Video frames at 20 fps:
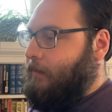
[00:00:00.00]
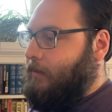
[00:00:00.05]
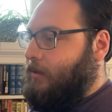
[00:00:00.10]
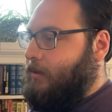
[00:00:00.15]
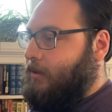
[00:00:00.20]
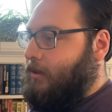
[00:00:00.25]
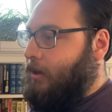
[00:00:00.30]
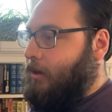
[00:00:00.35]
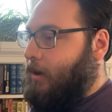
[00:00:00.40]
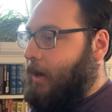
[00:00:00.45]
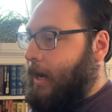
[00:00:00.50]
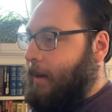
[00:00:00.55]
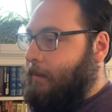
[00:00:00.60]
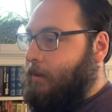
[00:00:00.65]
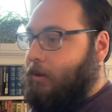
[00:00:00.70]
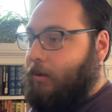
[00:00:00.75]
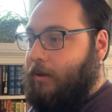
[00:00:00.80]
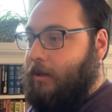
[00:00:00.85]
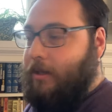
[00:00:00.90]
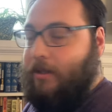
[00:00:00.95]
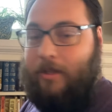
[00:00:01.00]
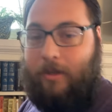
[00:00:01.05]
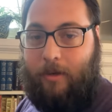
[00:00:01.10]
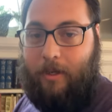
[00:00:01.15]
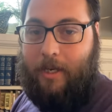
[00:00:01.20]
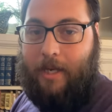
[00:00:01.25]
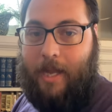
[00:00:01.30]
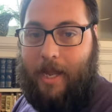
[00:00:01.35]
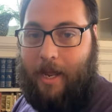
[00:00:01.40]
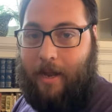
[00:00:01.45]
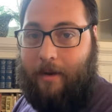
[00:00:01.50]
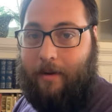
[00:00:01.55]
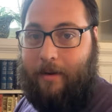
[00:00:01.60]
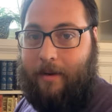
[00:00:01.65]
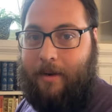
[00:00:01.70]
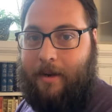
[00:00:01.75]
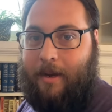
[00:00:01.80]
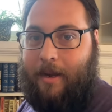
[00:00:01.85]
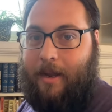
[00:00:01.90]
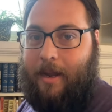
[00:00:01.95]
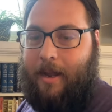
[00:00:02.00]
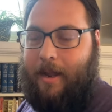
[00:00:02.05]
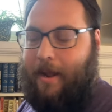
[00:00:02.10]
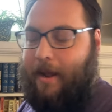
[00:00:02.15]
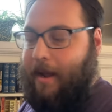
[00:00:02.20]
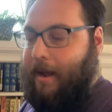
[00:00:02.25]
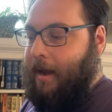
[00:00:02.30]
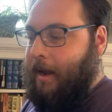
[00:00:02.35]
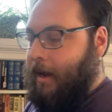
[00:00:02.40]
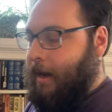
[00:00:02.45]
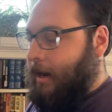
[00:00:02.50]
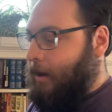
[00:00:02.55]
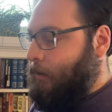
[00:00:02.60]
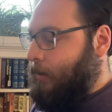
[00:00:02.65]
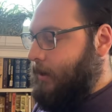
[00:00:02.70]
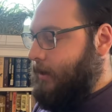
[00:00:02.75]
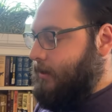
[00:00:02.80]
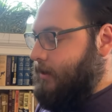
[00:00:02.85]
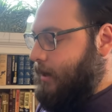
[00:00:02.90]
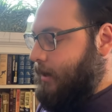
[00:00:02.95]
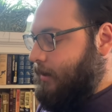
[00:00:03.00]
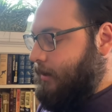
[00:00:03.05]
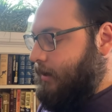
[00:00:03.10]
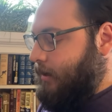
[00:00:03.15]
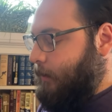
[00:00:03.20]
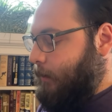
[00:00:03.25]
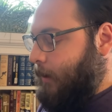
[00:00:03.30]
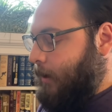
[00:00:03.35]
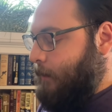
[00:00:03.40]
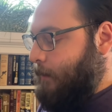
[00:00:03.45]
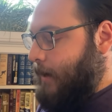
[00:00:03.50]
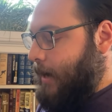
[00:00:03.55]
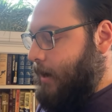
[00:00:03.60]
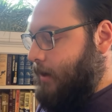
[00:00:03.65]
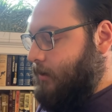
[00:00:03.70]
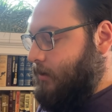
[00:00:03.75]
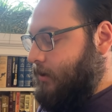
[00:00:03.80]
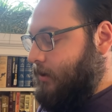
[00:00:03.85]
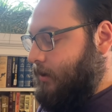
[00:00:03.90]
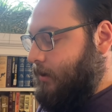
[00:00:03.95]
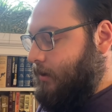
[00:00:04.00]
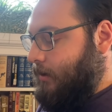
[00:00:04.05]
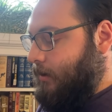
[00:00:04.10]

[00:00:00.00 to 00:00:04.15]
So I'm going to tune it again. And I want to talk a little bit about